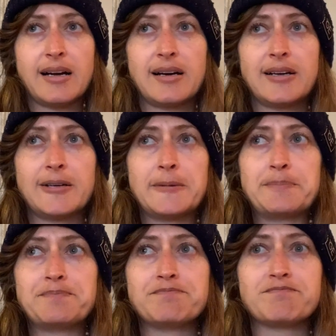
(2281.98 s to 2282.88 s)

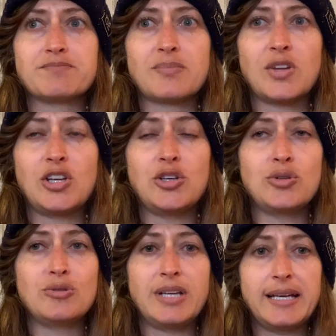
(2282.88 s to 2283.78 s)
um,
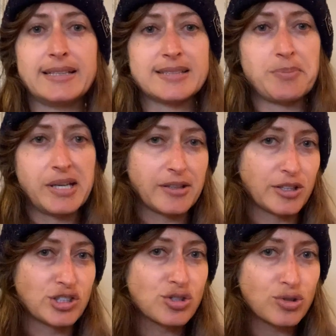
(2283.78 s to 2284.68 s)
you needing to be in
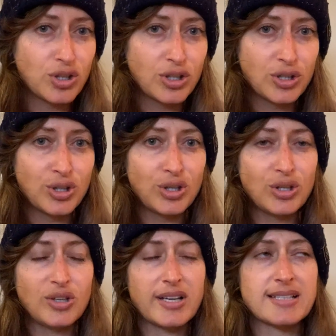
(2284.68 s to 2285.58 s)

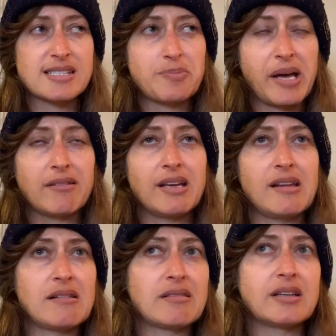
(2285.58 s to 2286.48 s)
control,
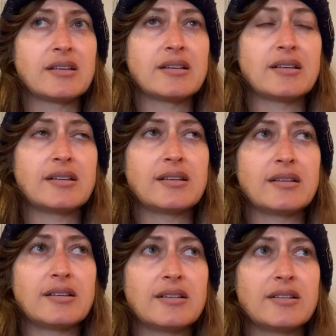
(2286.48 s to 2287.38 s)
expelling
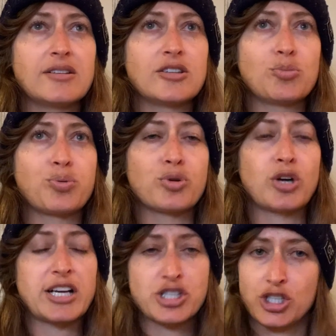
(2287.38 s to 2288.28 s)
the the
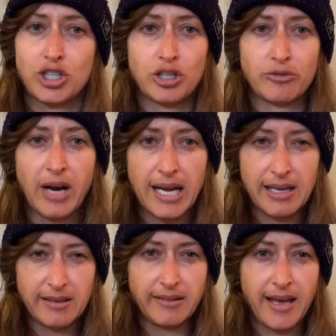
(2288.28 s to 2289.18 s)
pressure,
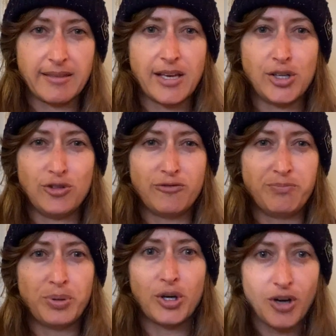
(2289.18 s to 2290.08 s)
right? Like that you've
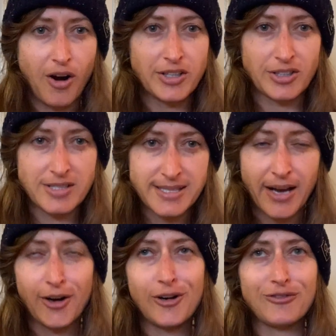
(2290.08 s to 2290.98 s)
put on
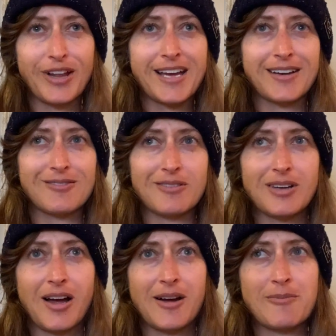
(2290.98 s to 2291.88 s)
yourself. Like
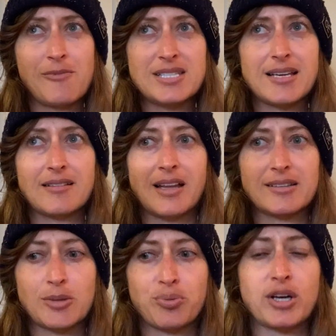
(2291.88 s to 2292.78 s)
I'm seeing
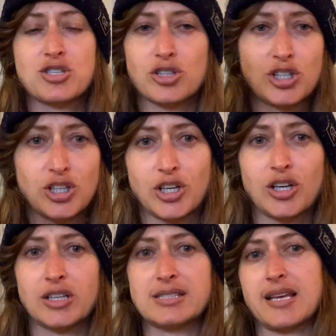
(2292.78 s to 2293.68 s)
like the pressure
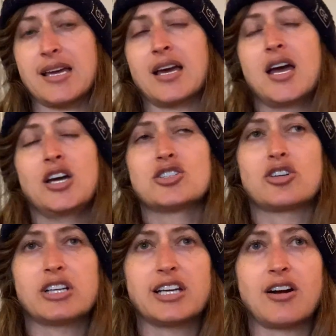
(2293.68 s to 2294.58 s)
cooker. It's like
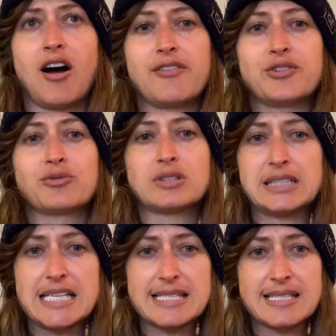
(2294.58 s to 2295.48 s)
turning it off and
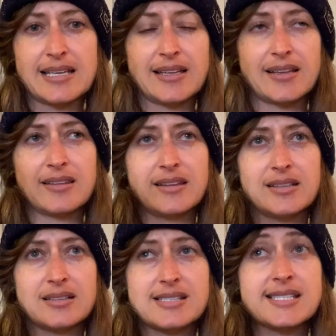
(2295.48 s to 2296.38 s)
releasing
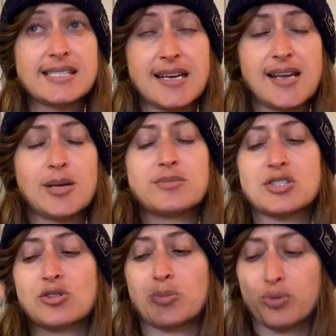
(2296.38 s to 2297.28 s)
the steam
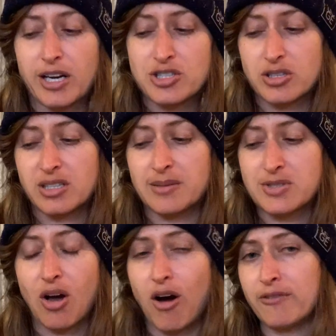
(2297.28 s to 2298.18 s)
so the pressure
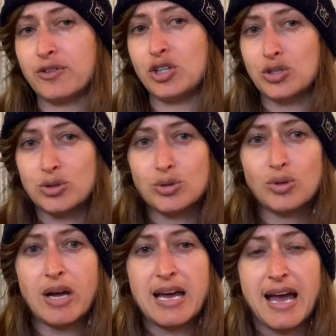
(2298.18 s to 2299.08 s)
comes off
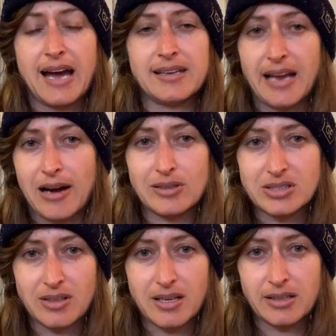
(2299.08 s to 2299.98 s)
you and now
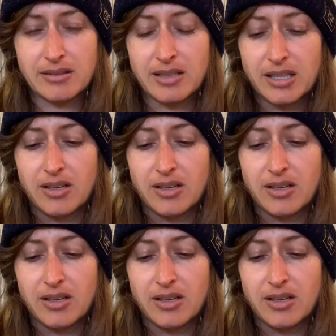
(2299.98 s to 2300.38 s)
is on